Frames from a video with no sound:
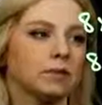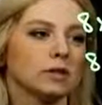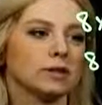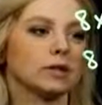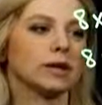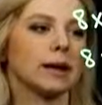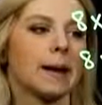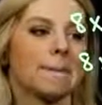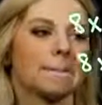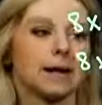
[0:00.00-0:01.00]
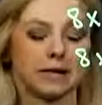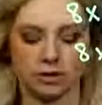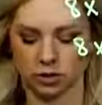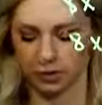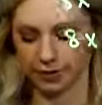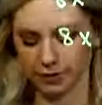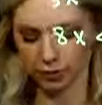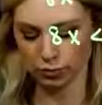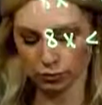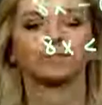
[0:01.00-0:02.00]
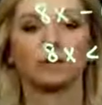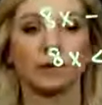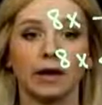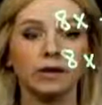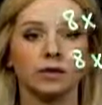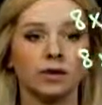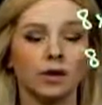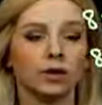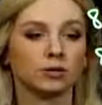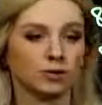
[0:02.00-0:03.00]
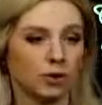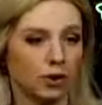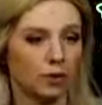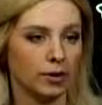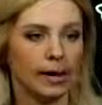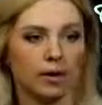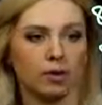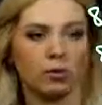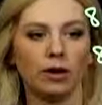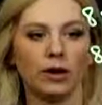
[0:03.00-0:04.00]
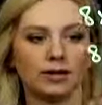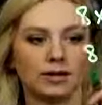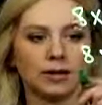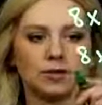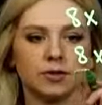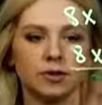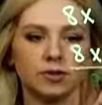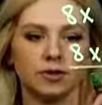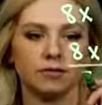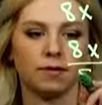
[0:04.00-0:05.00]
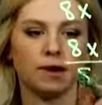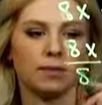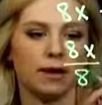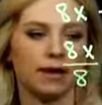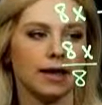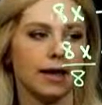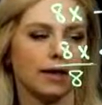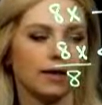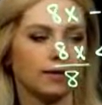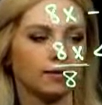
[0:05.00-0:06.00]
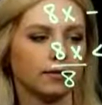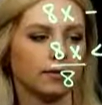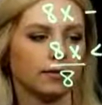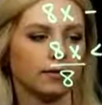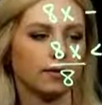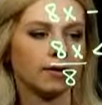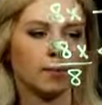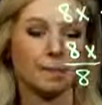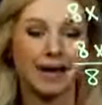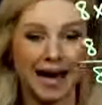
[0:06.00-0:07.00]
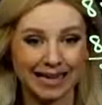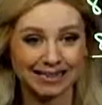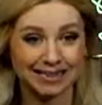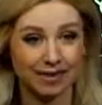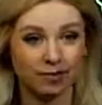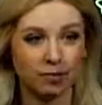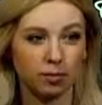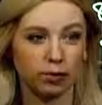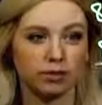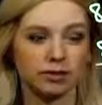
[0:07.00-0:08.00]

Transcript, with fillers: So we're looking at minus 22, okay? So again, I want x on its own, we divide by 8. Positive on both